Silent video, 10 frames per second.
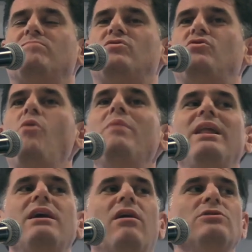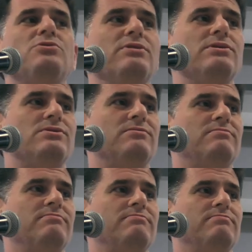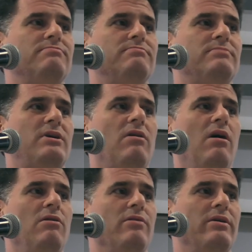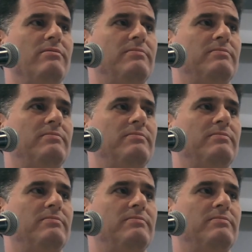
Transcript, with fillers: so many countries that are hungry,